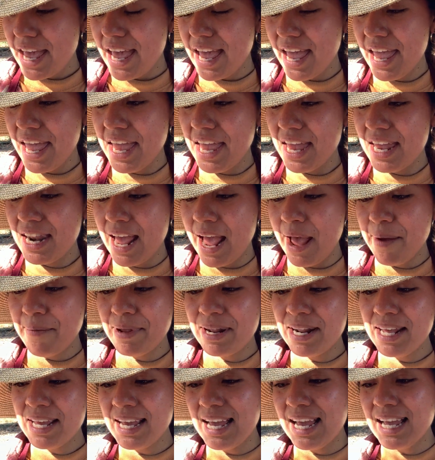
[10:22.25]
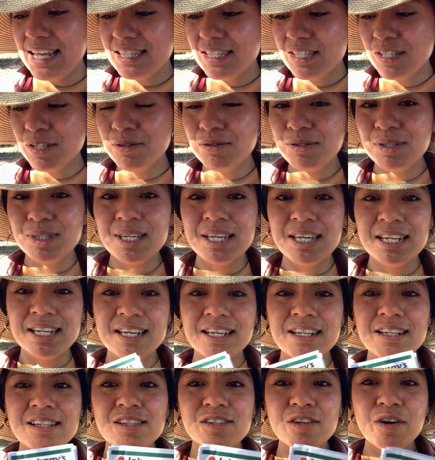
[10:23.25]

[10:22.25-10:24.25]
and I'm gonna get to seeding,